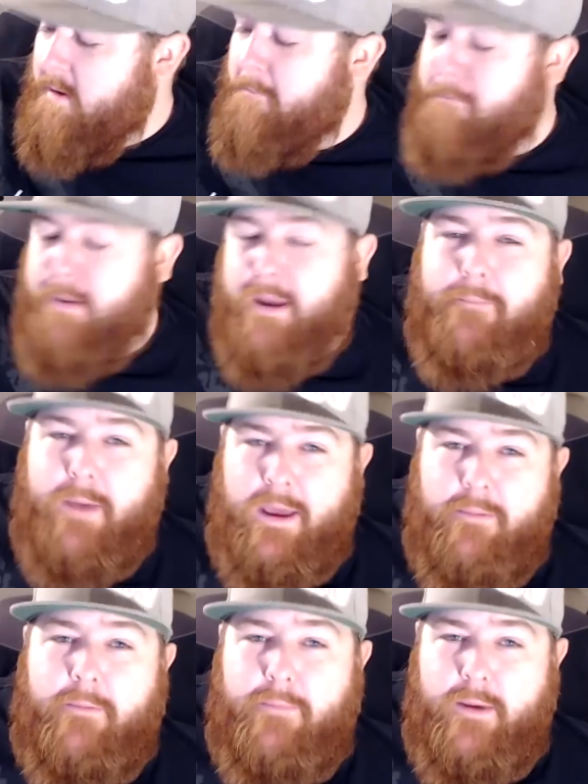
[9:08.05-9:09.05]
Big
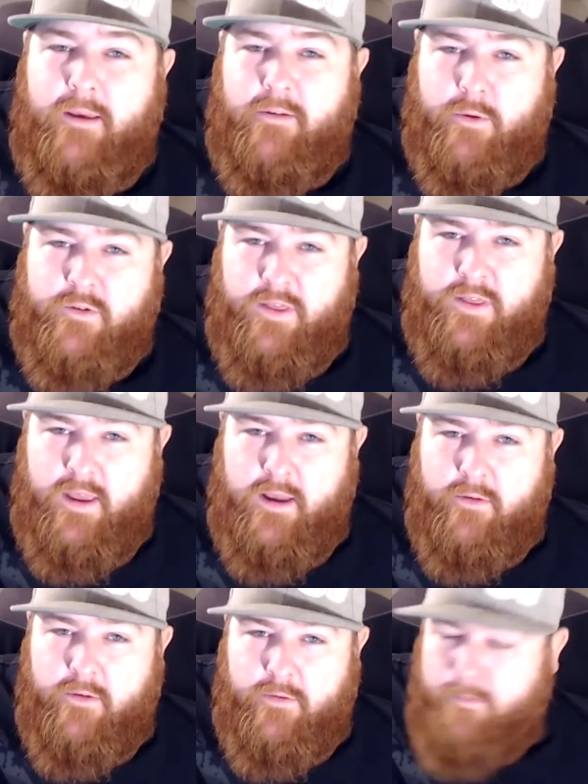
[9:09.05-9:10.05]
Baby Beast, which I think
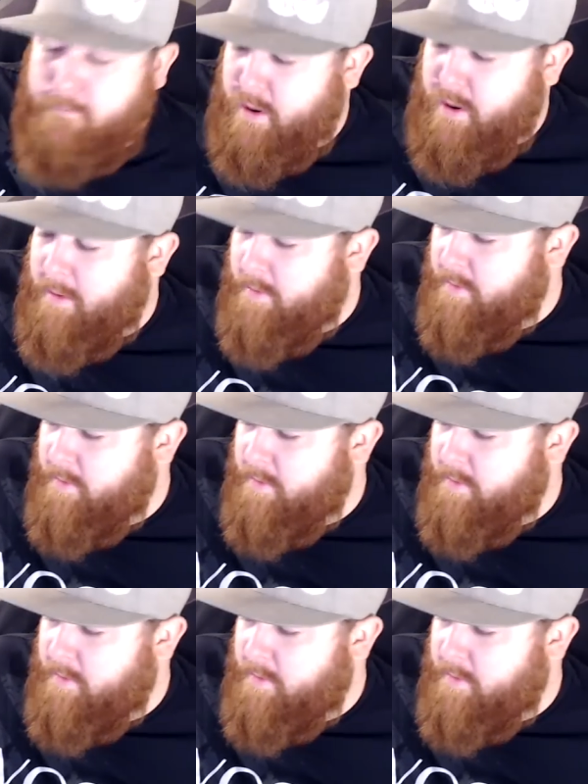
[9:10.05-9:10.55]
is probably